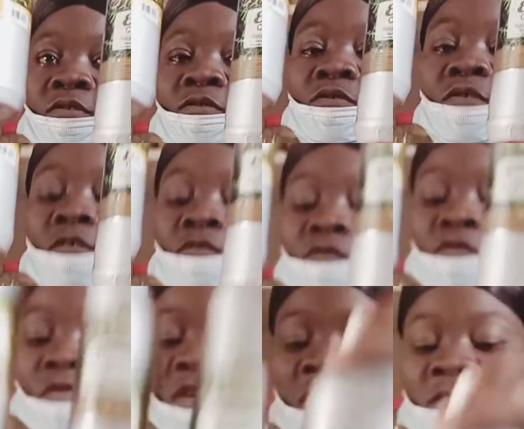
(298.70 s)
You can
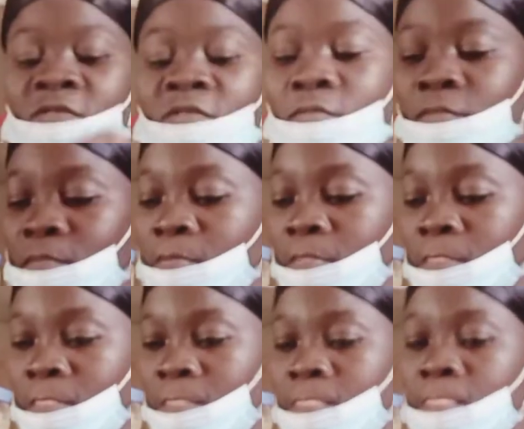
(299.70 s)
see it.
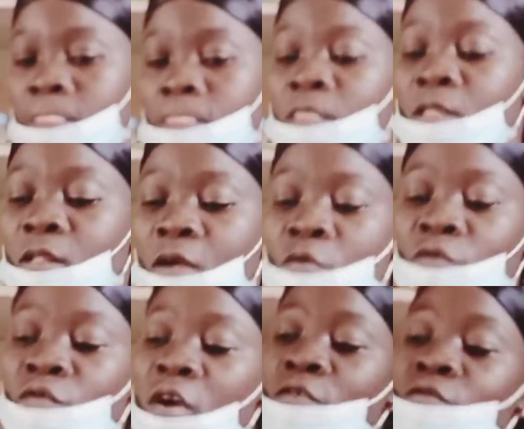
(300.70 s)
That's
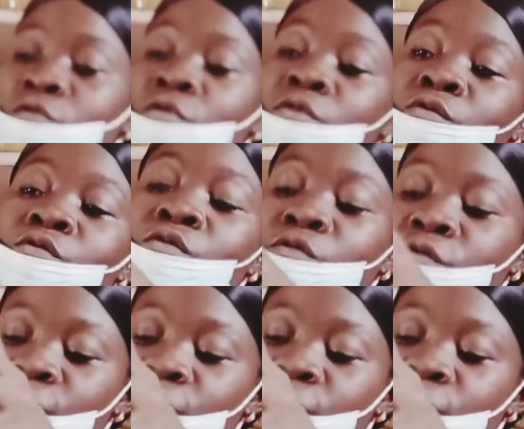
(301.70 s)
what we are that you're going to use